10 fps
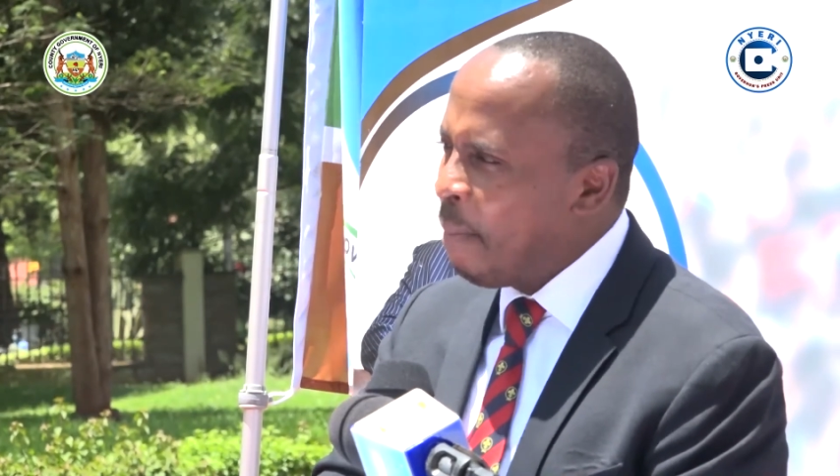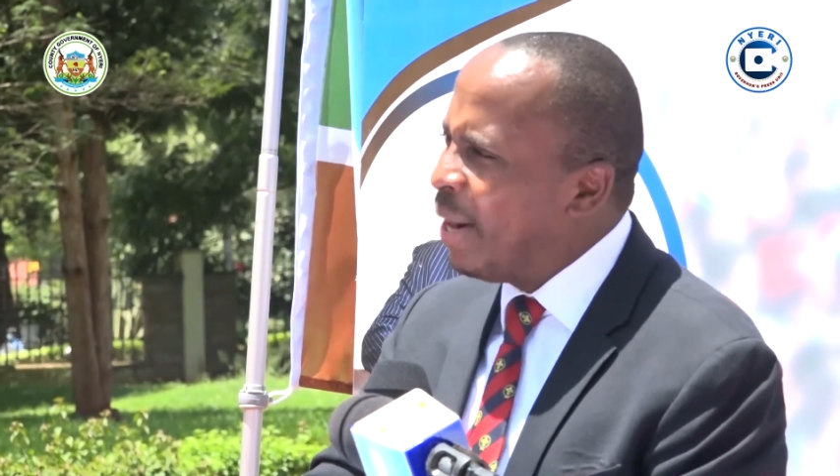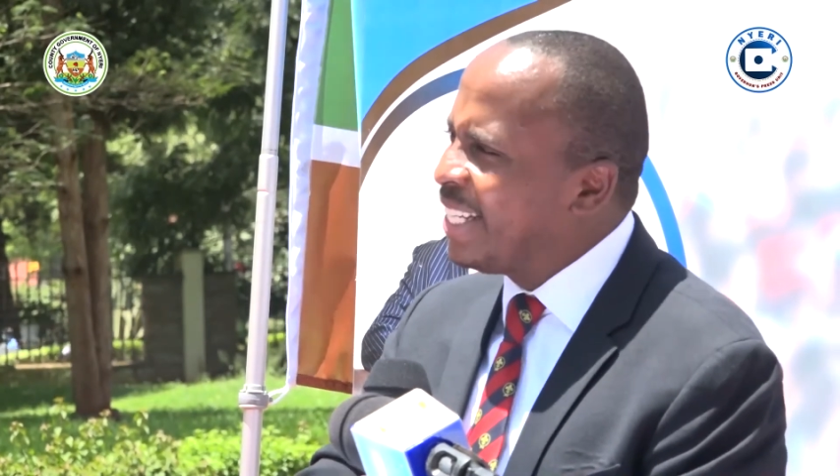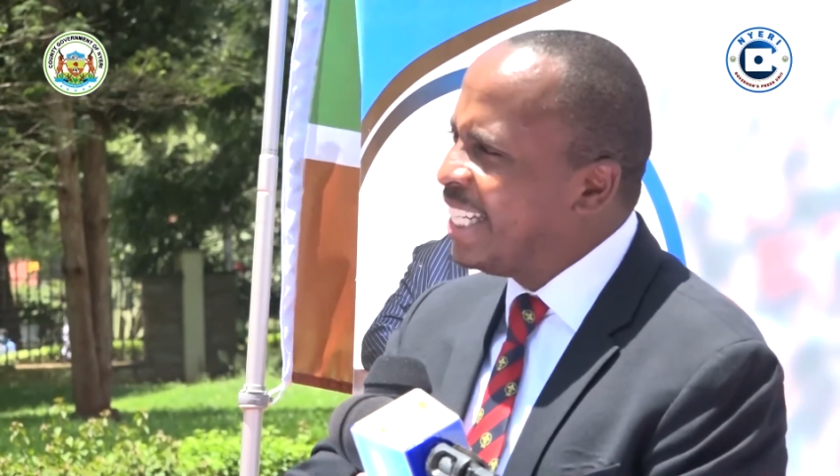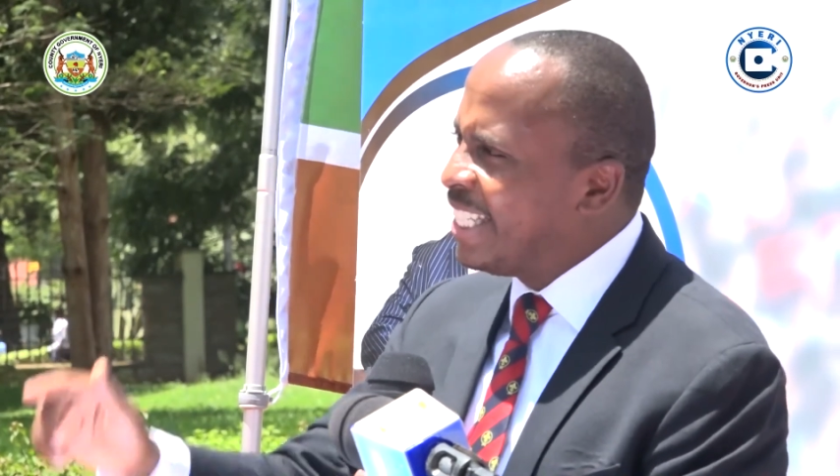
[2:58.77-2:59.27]

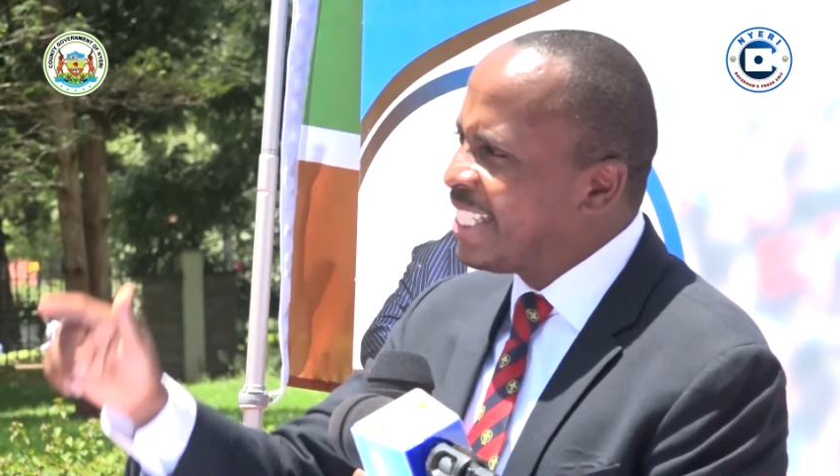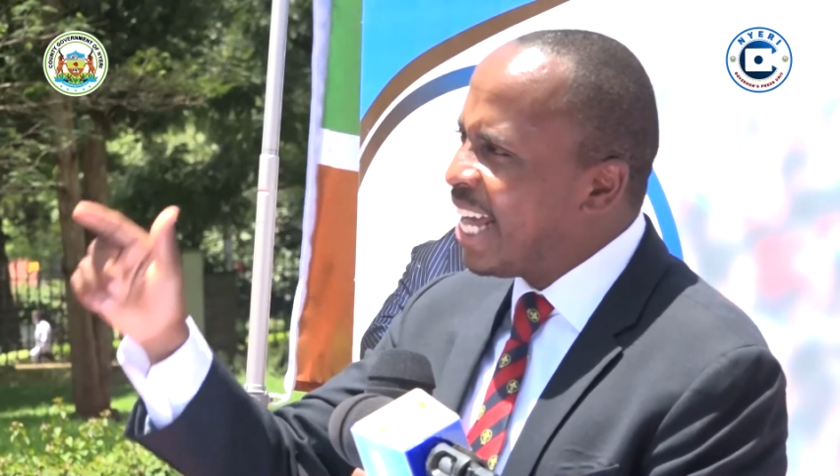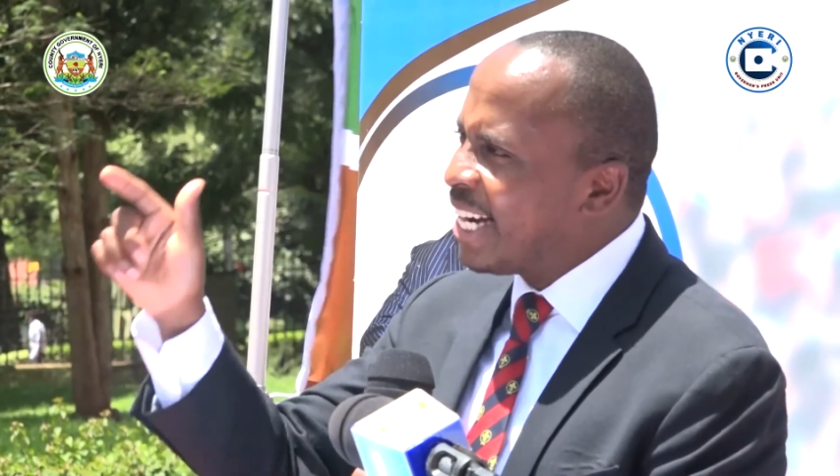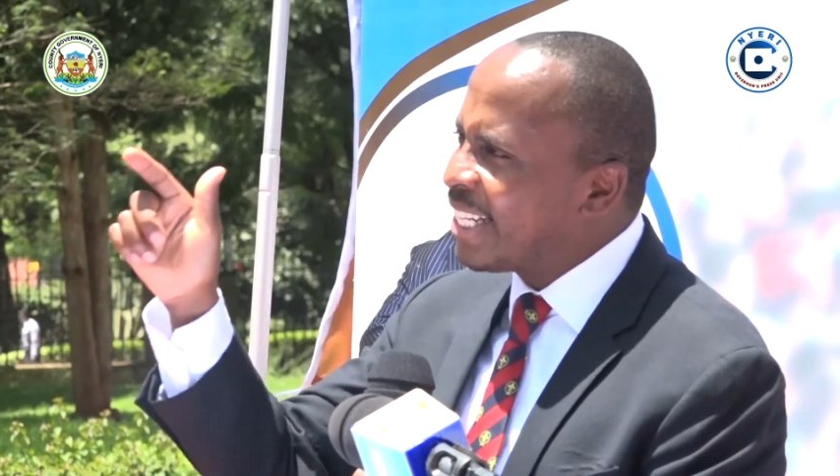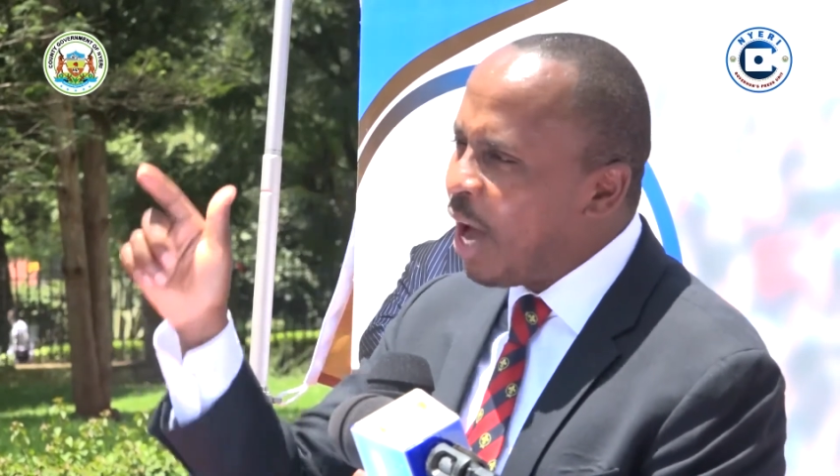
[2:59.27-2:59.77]
but it is
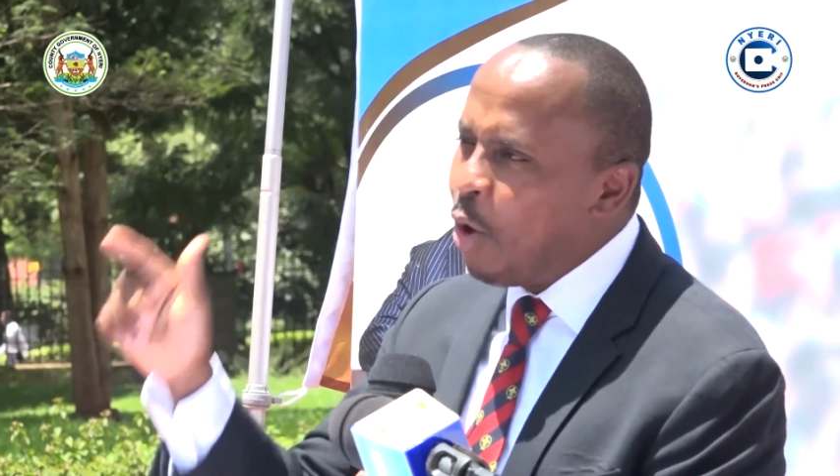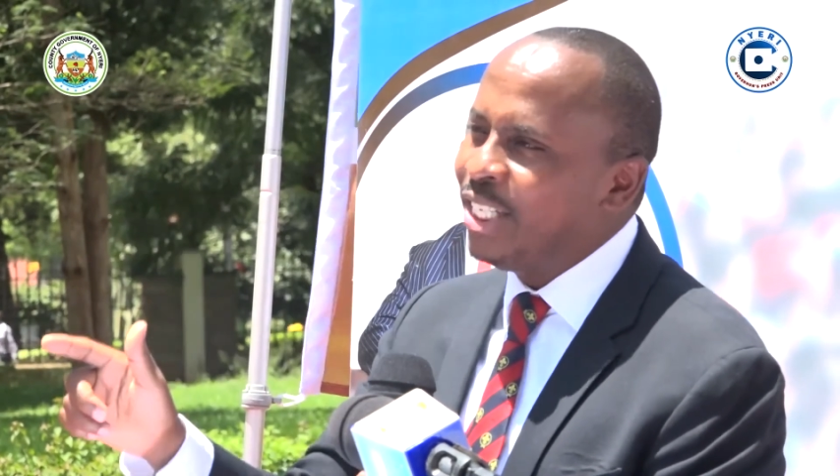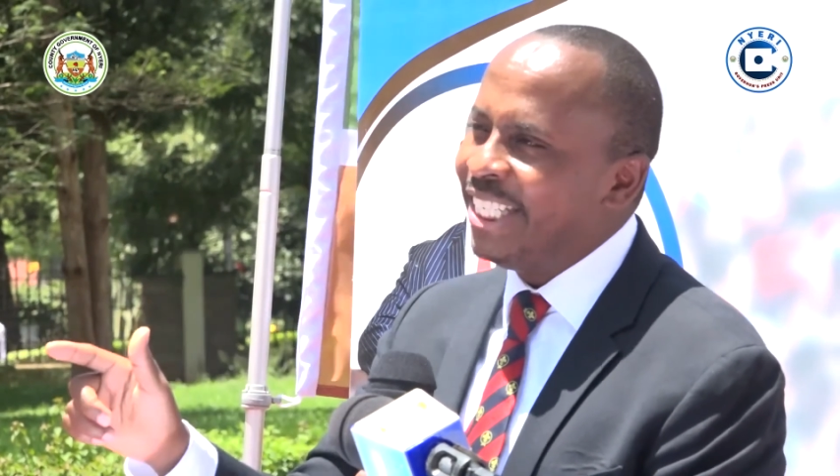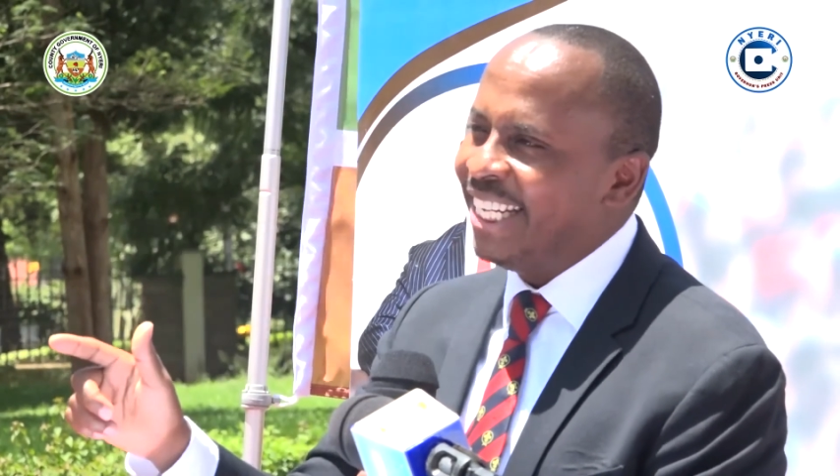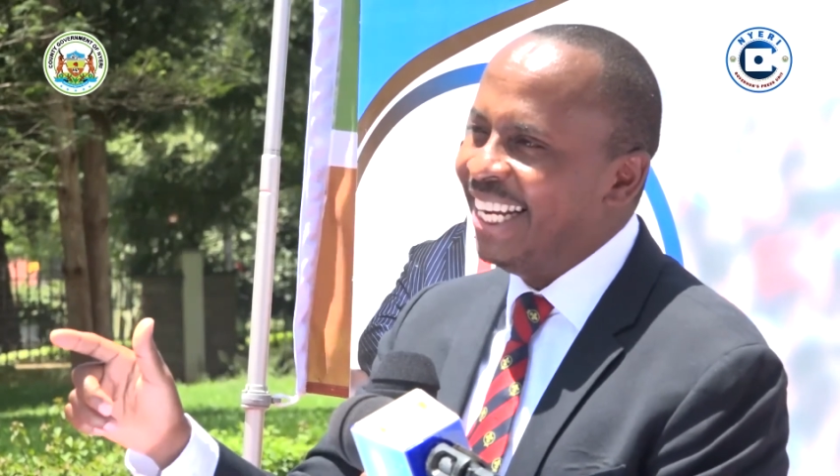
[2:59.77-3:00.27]
that
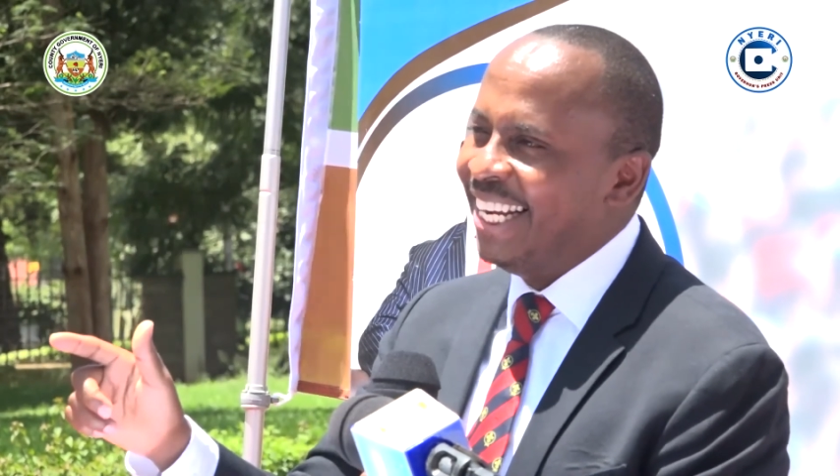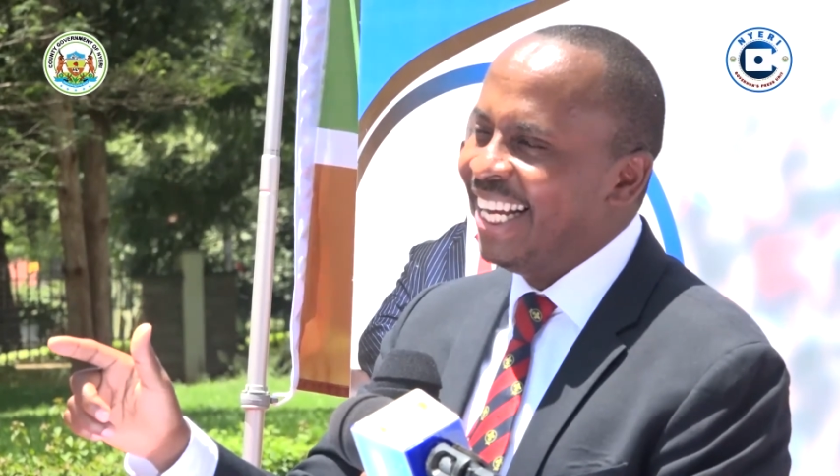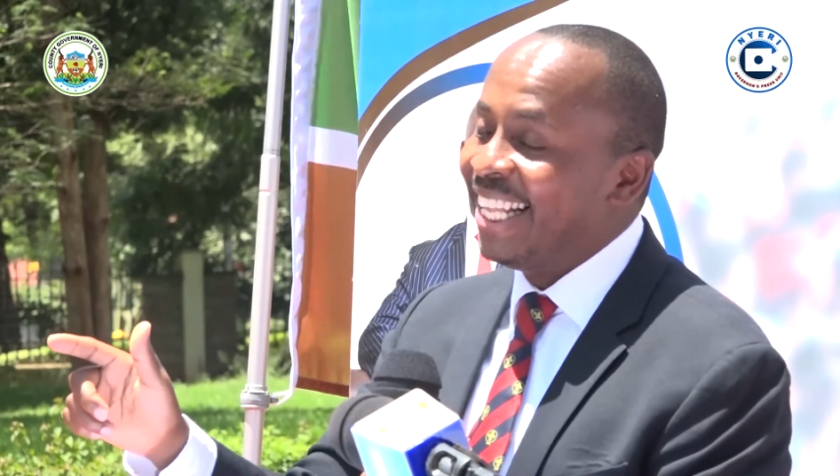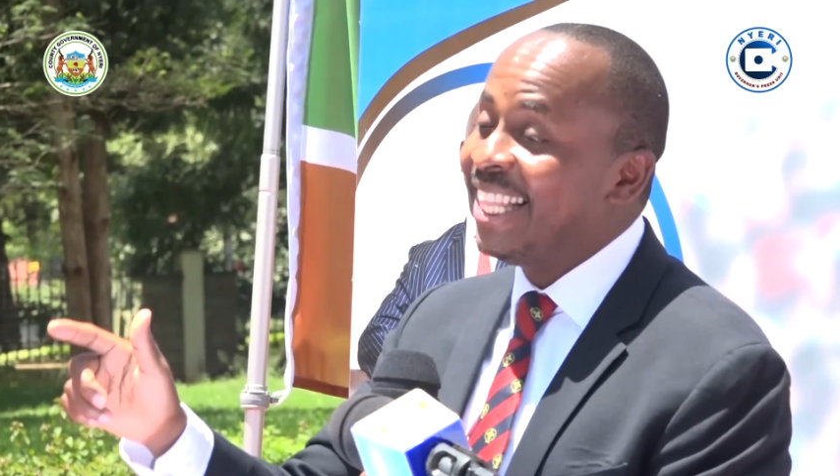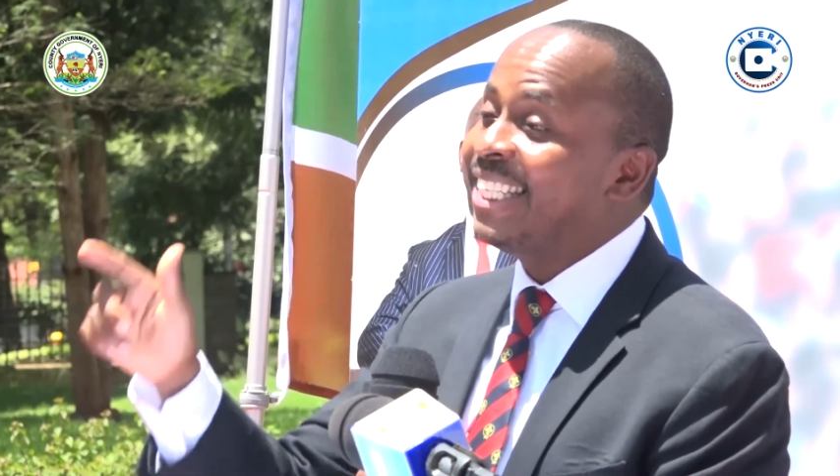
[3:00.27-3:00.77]
county
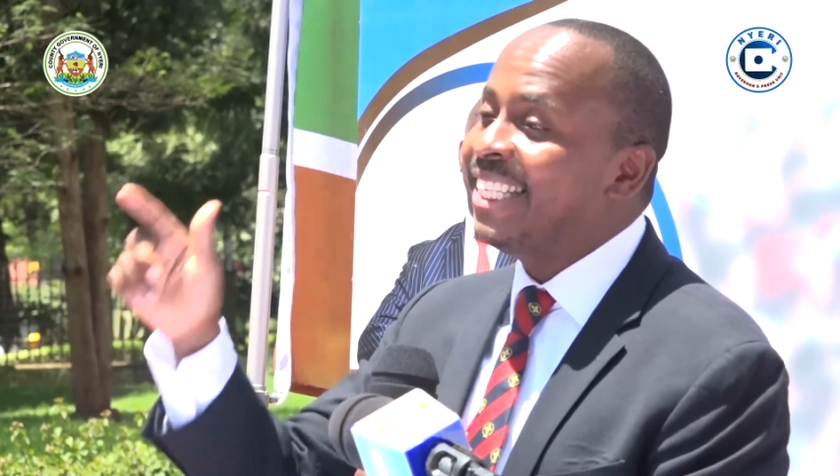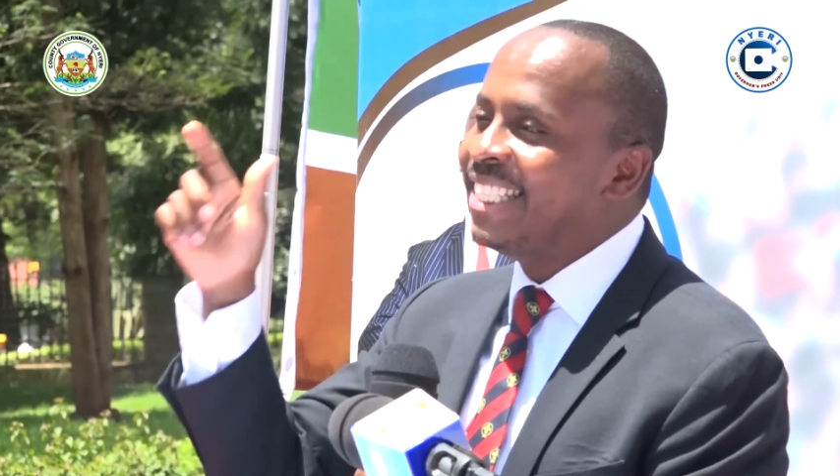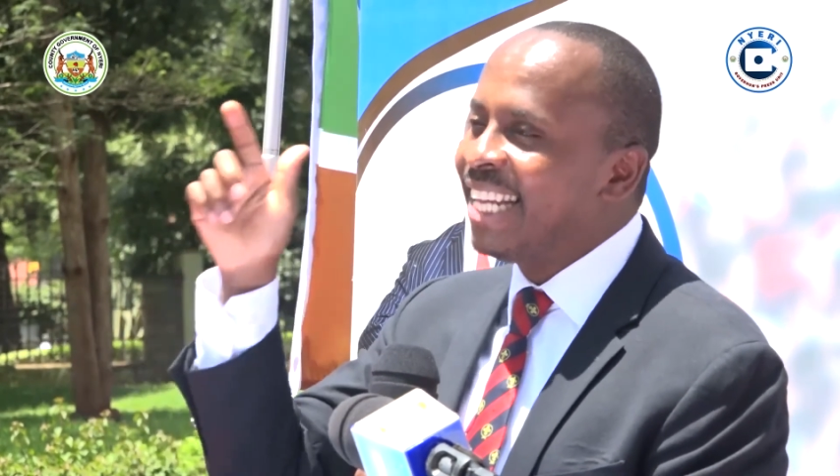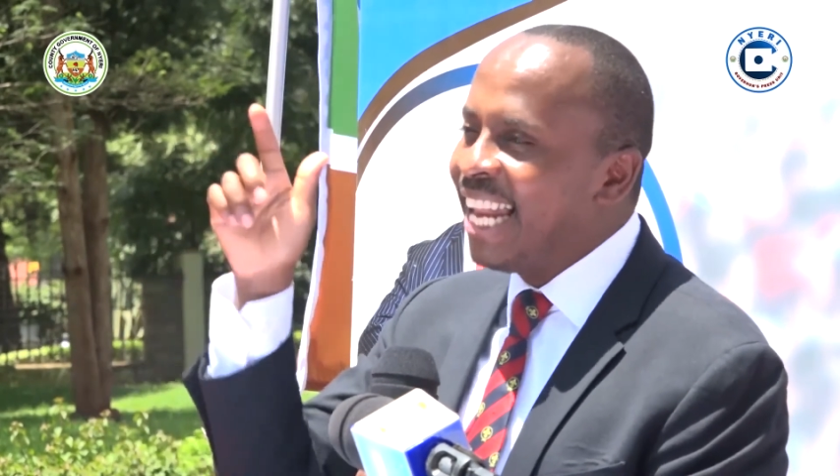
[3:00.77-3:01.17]
that is